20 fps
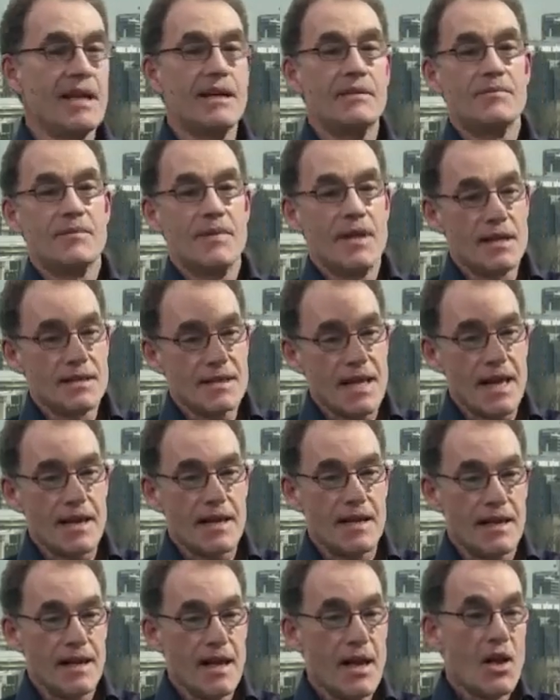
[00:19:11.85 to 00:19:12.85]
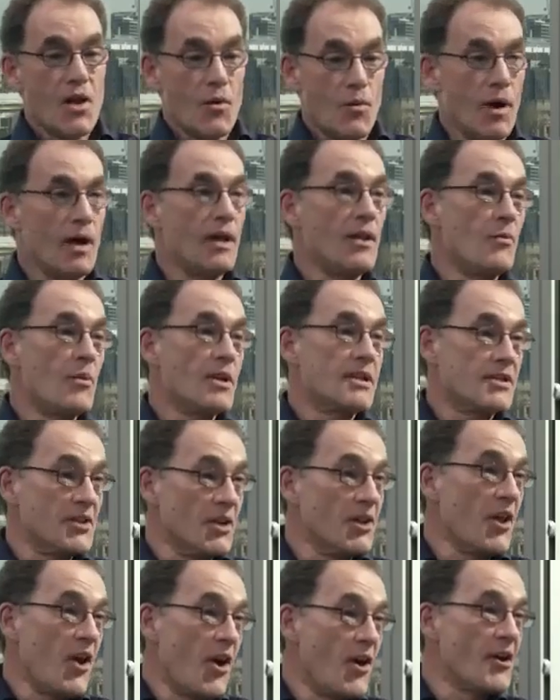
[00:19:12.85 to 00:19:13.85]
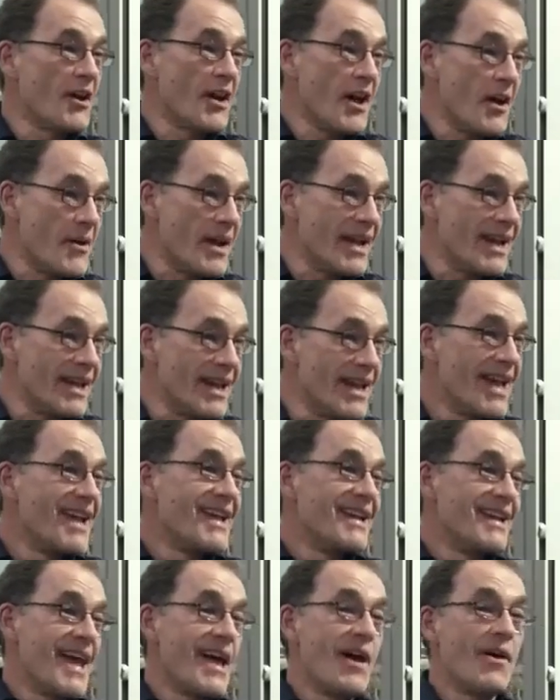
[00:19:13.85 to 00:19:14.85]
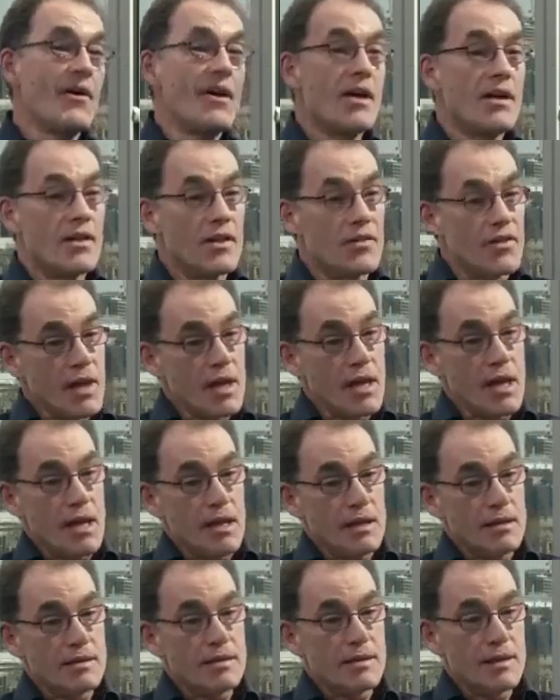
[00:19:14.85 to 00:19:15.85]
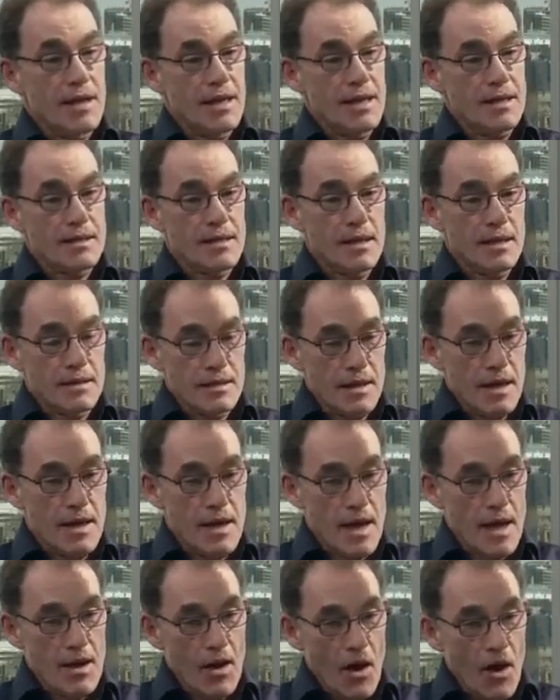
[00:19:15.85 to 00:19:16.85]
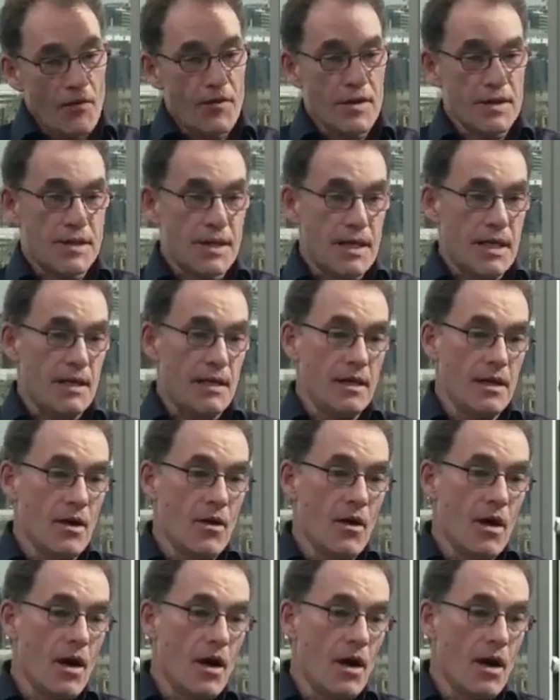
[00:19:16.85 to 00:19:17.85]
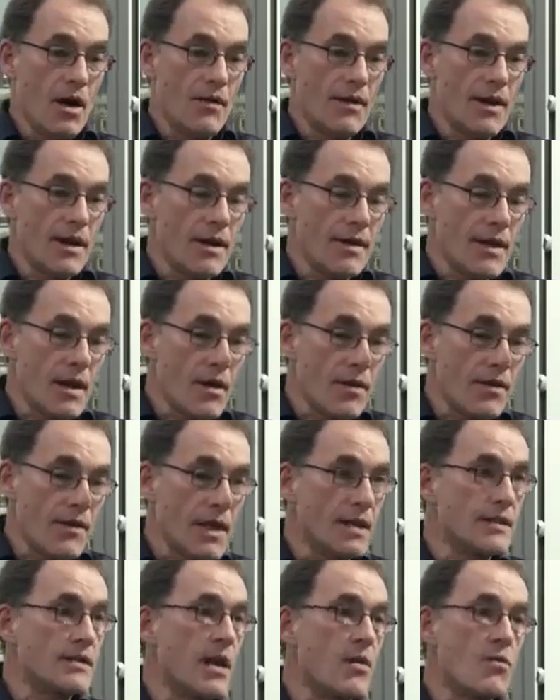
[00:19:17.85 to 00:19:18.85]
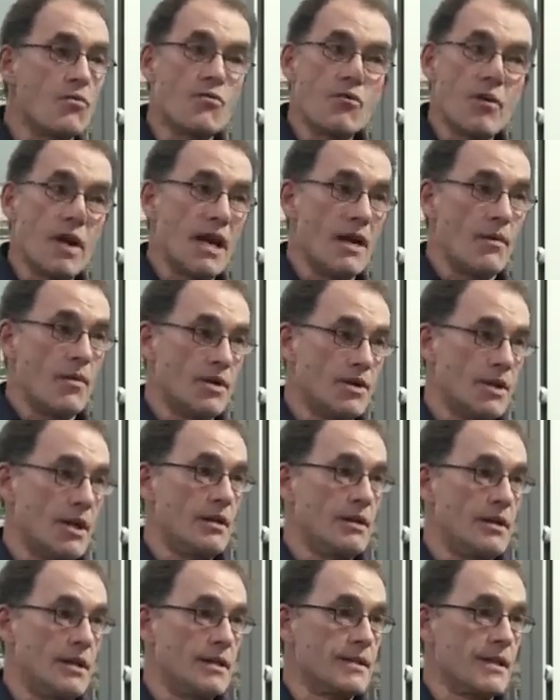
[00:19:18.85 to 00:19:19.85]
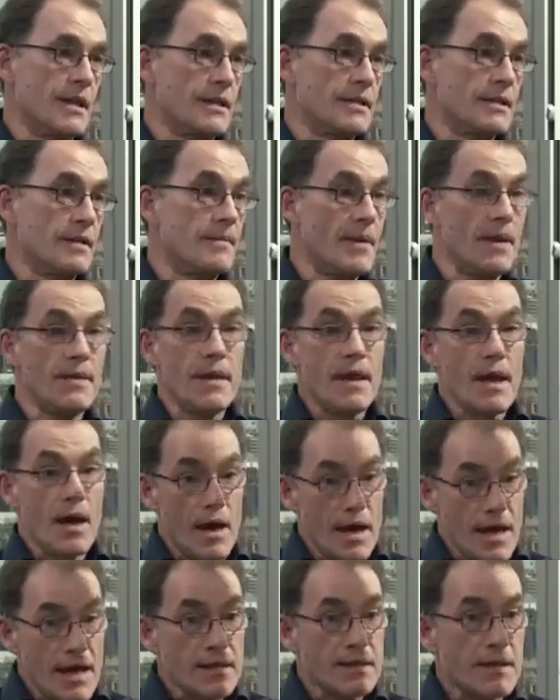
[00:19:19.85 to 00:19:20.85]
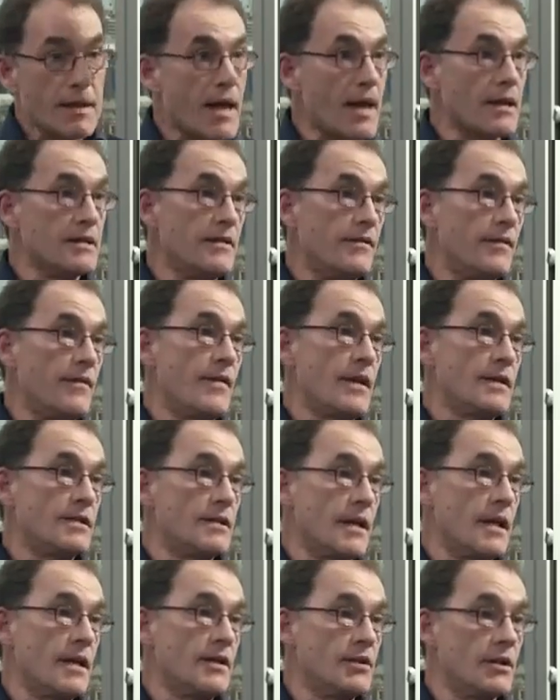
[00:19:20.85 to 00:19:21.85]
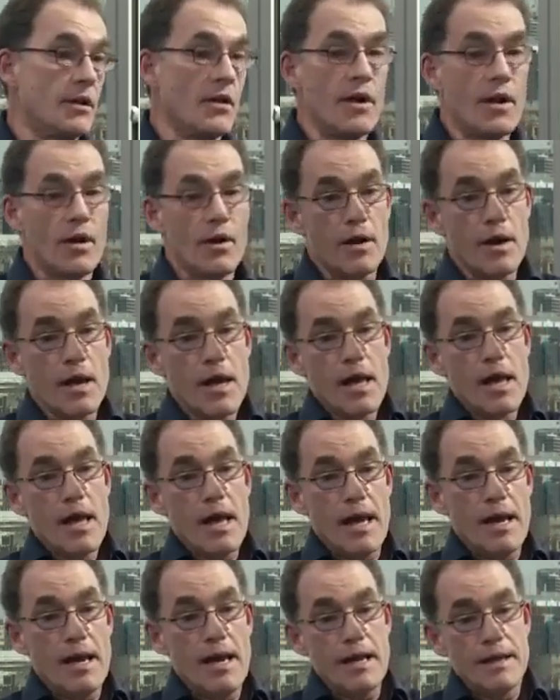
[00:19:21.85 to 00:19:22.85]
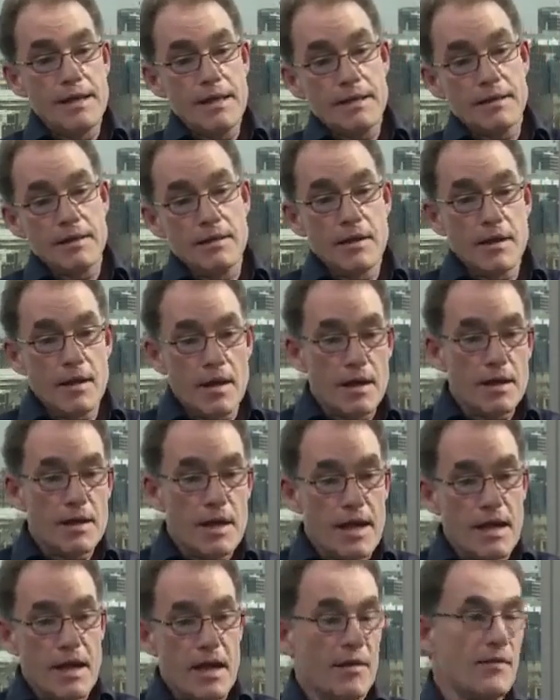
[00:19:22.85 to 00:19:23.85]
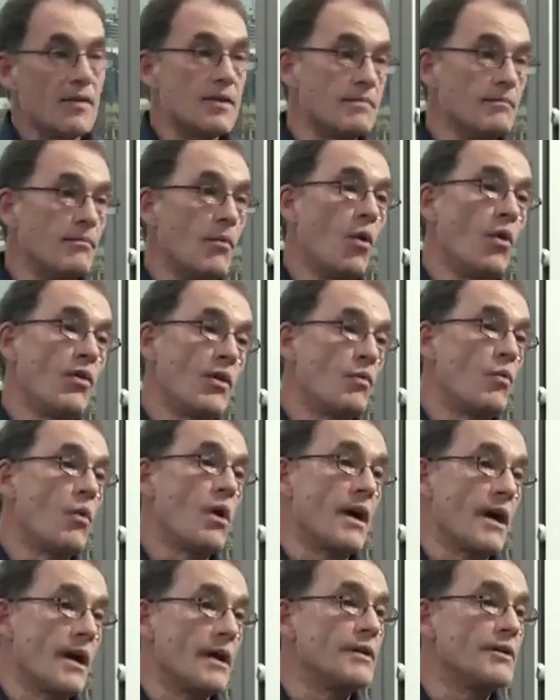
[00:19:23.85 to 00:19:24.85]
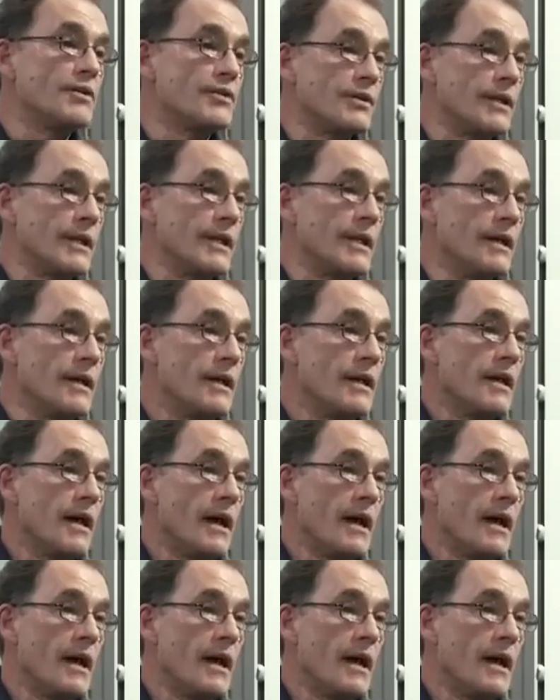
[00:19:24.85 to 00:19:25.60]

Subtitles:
Yeah, exactly. Well, we're still ongoing. Now, the thing is that, and obviously, there are things I really wish I could discuss, but there is an active investigation going on. It covers more than one country.